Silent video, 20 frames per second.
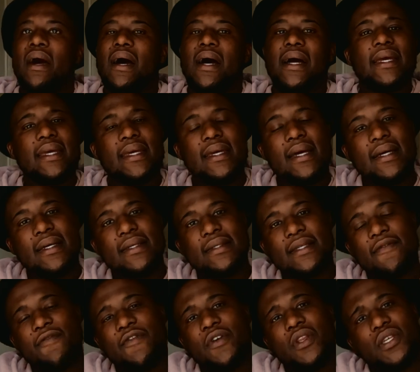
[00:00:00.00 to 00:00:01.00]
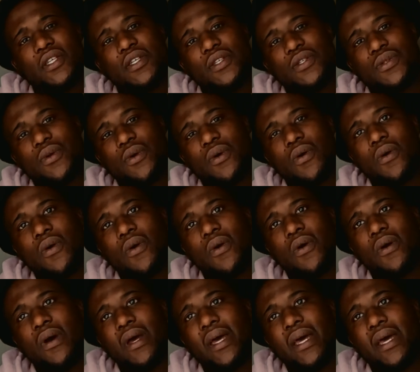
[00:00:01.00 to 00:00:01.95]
IKEA is a furniture store,